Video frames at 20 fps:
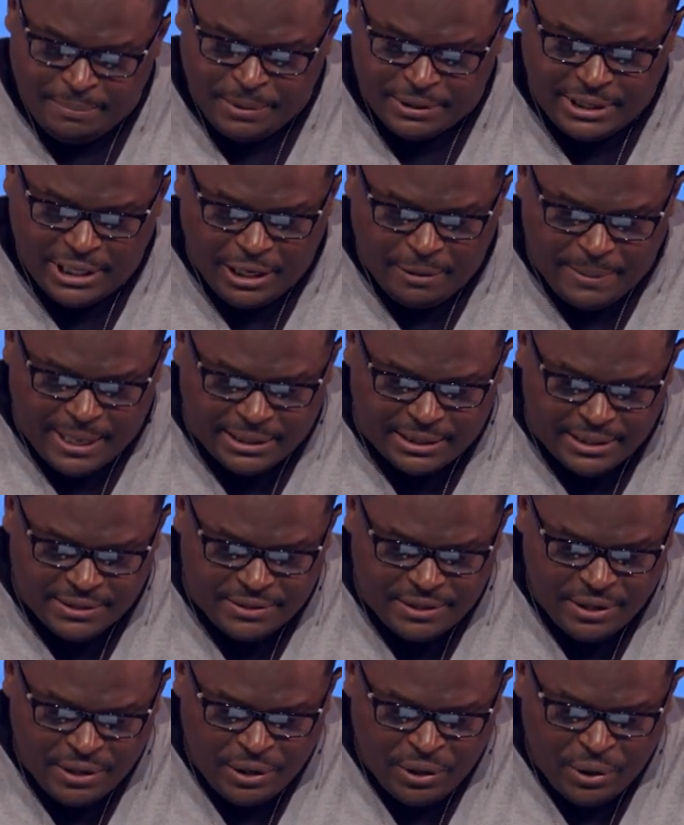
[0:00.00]
But think about
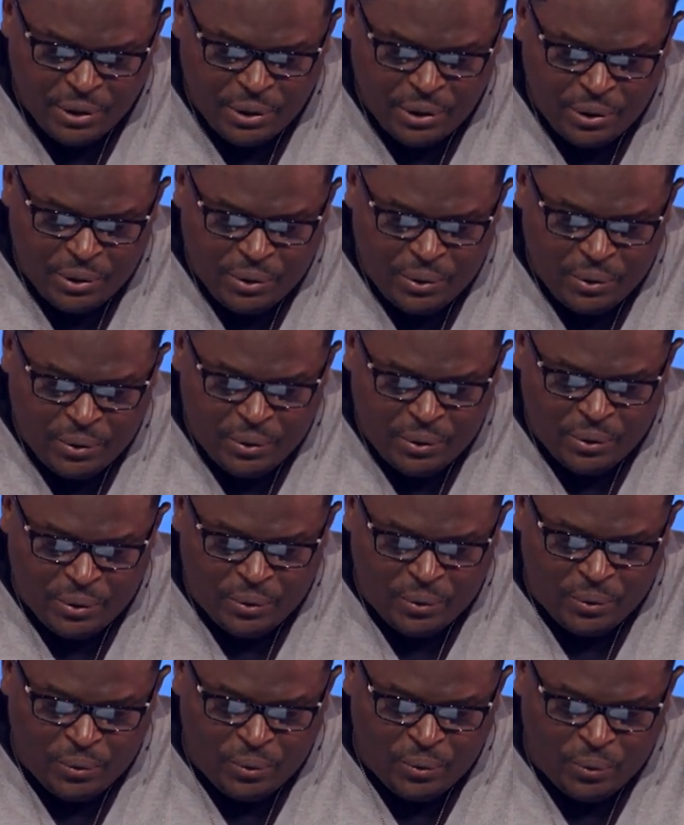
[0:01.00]
this.
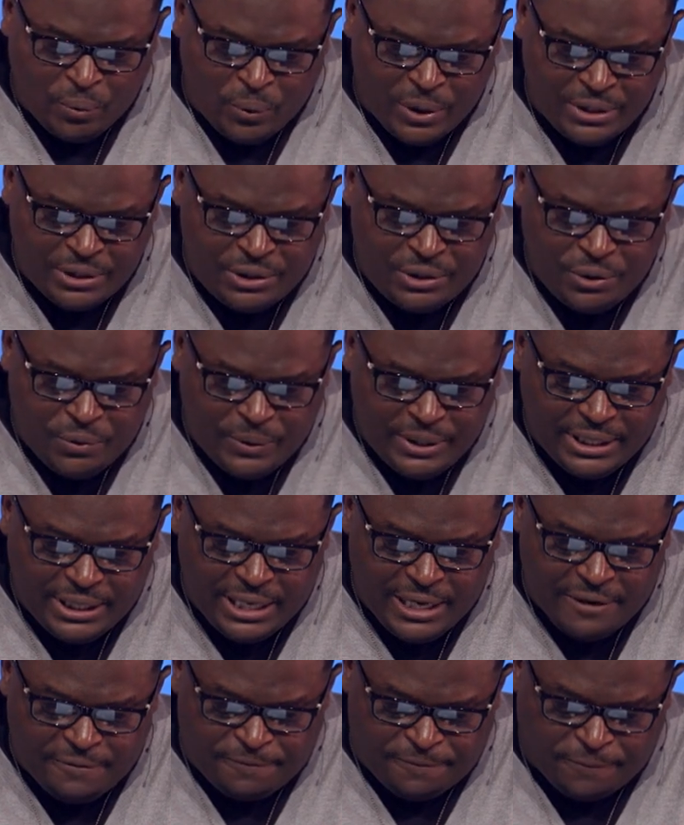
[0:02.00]
What do we
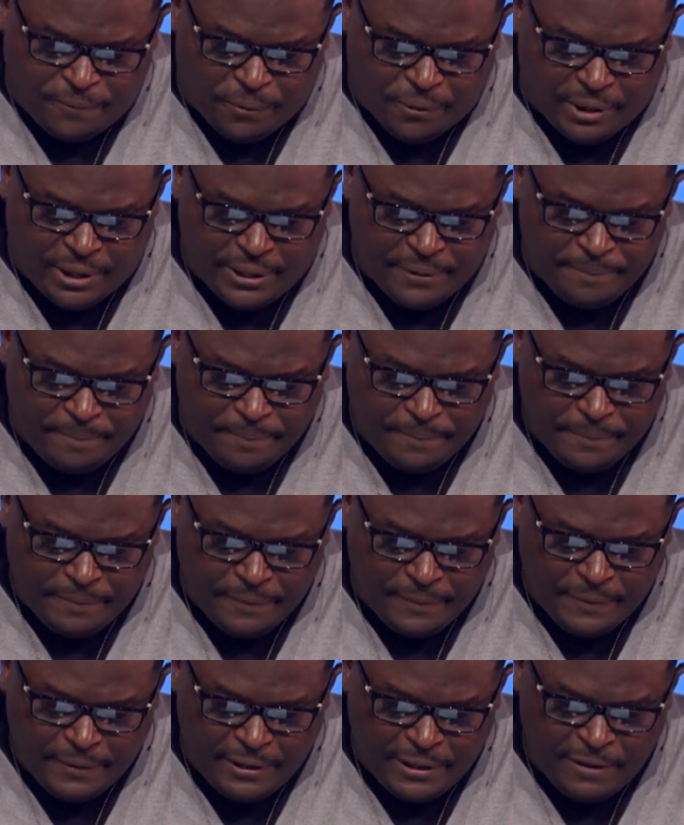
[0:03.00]
live for
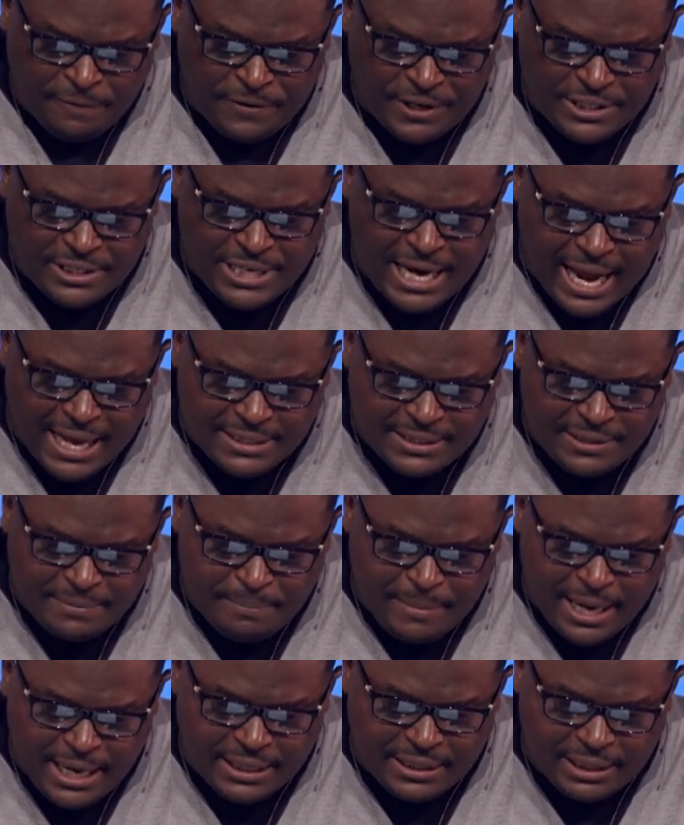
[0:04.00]
if it is not to
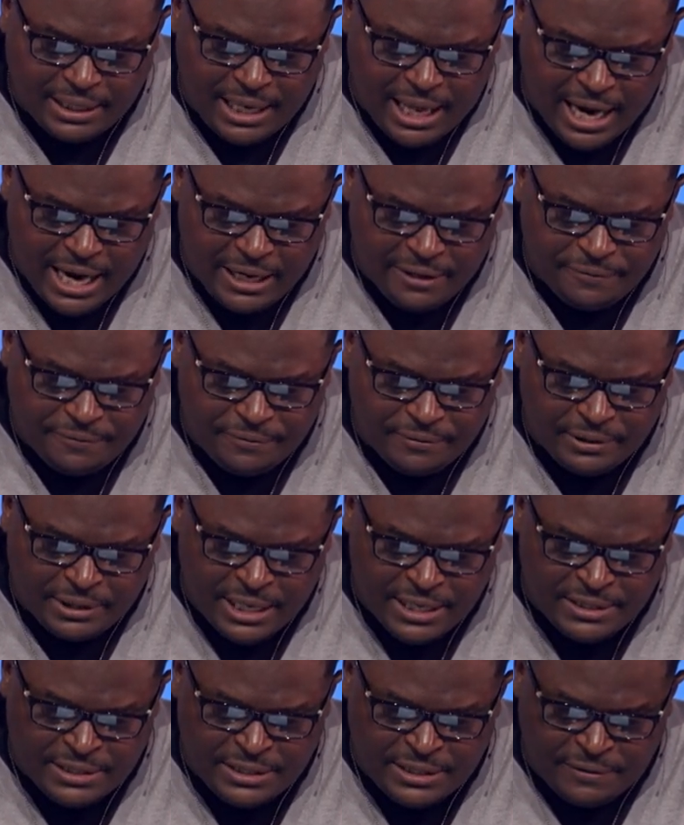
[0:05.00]
make life
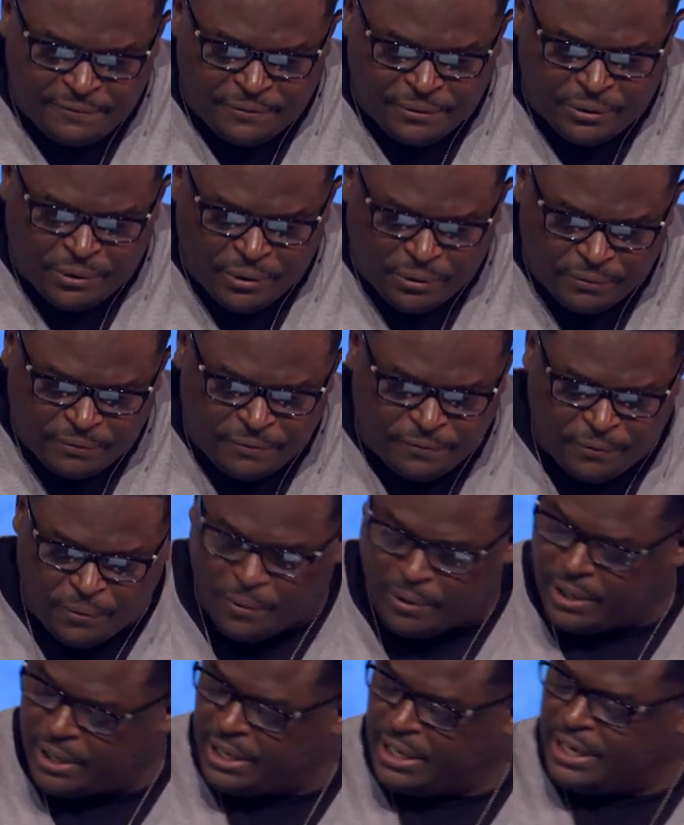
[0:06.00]
less difficult
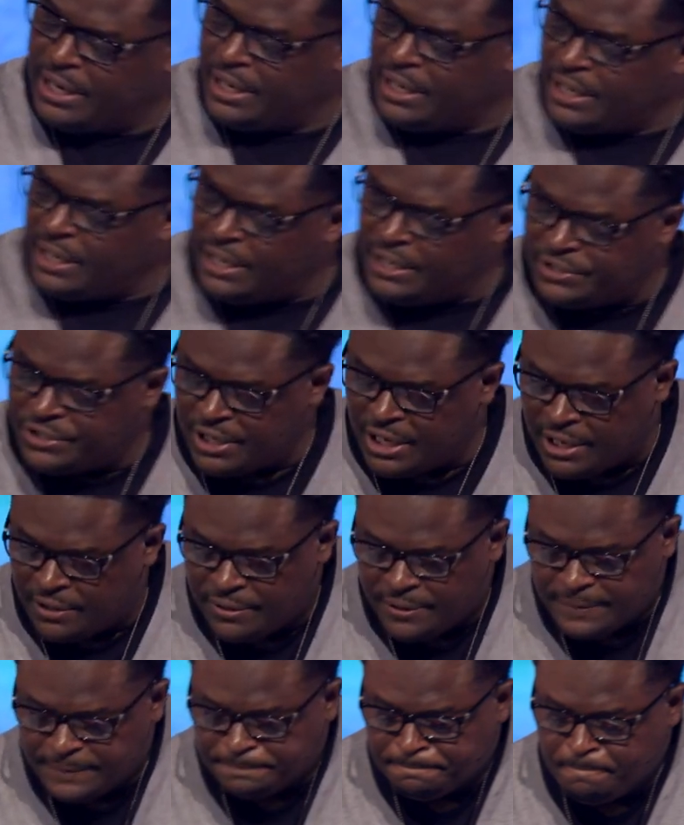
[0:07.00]
for each
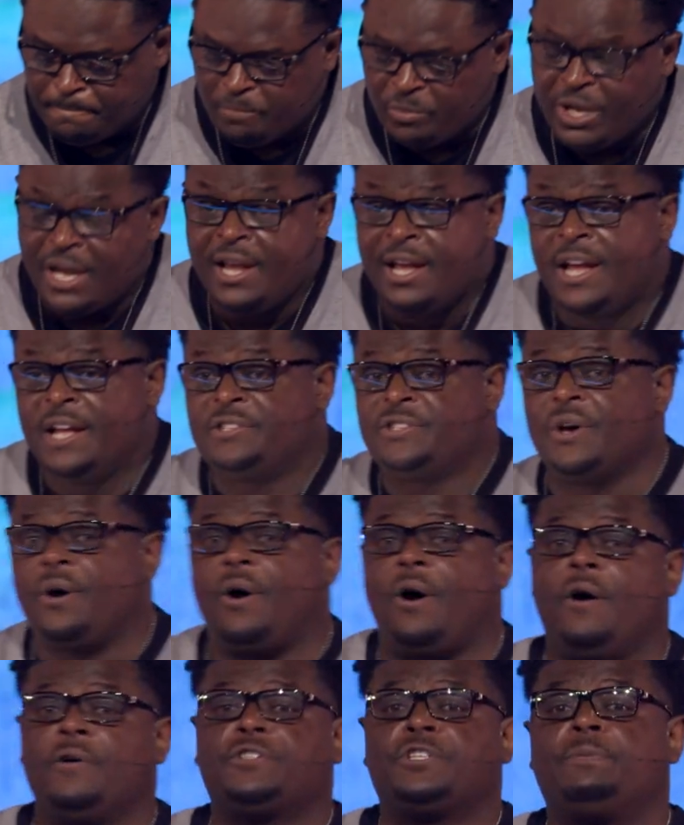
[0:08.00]
other? And so
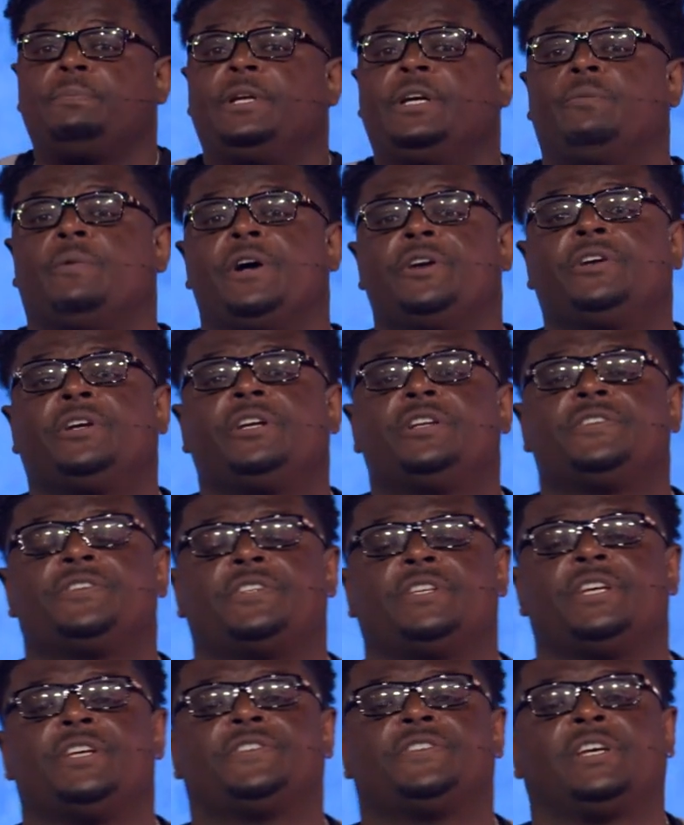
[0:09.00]
ultimately, what you're gonna
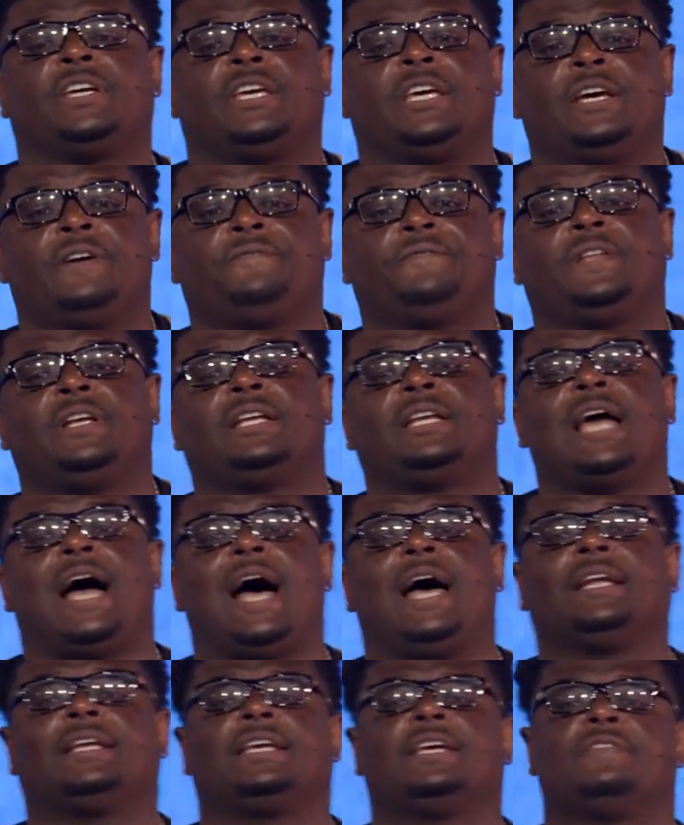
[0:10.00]
see is the gift that
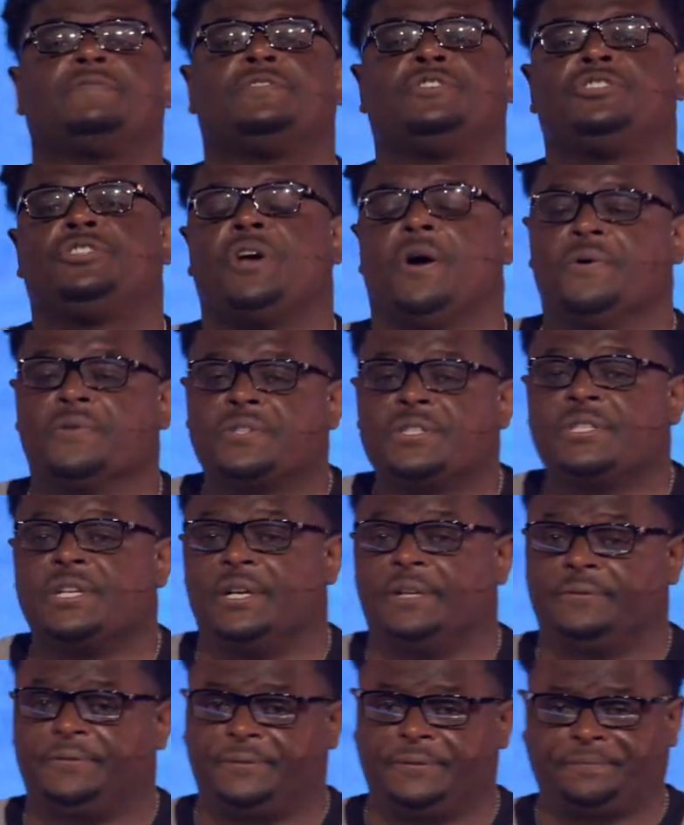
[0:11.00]
God gives
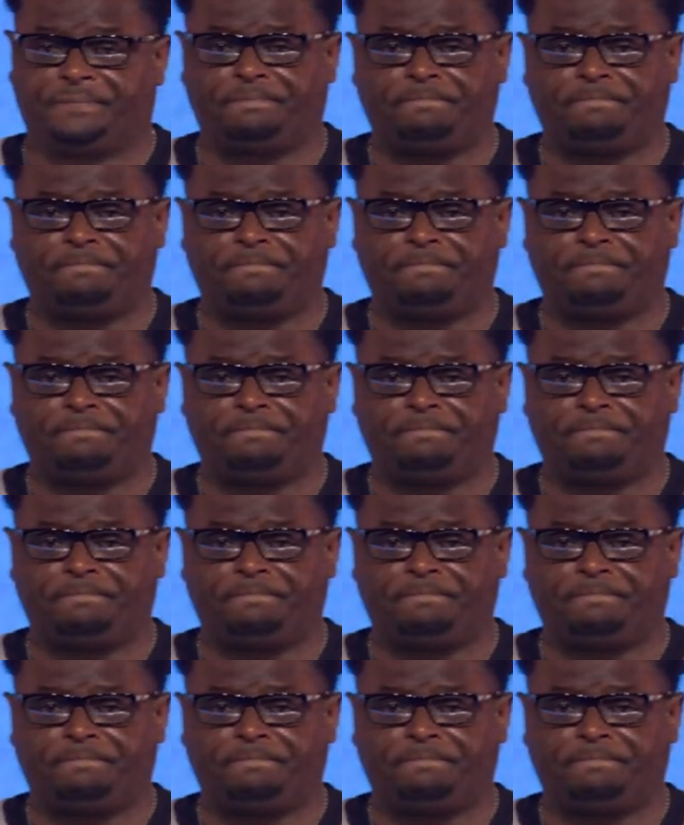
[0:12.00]
Joseph